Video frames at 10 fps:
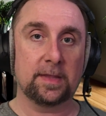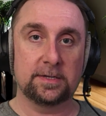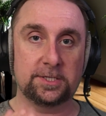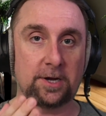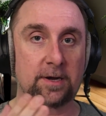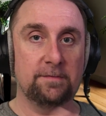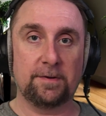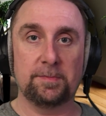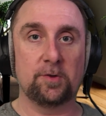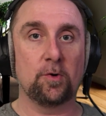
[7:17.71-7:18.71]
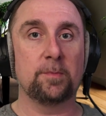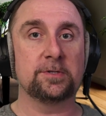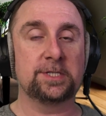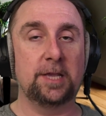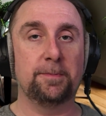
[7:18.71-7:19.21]
starting from the normal
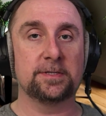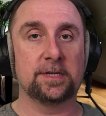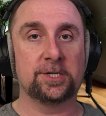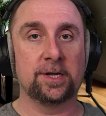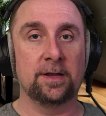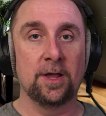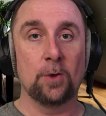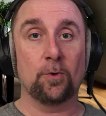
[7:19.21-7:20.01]
C position,